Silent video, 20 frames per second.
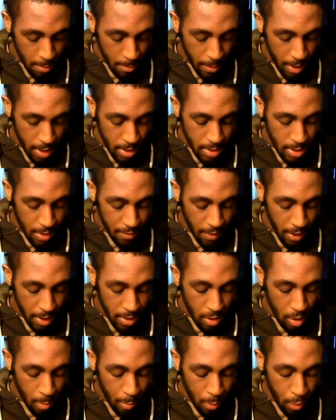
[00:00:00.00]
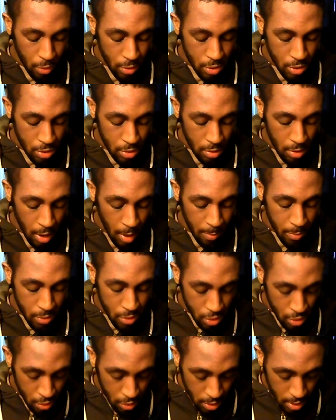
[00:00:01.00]
they might have had a
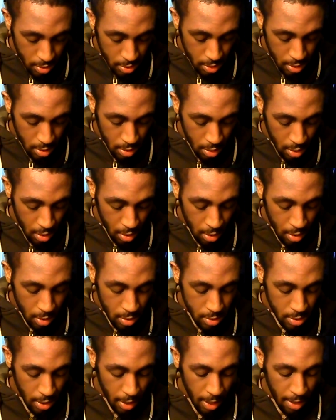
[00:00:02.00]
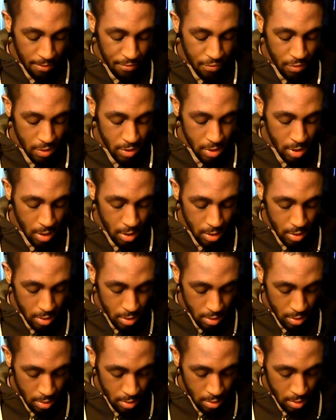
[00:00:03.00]
opportunity to have
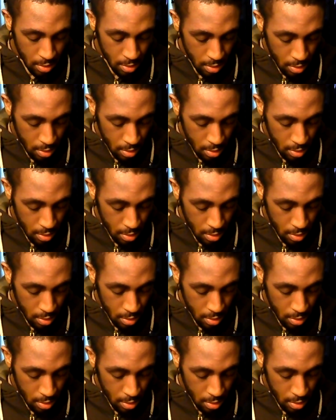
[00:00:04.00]
returned.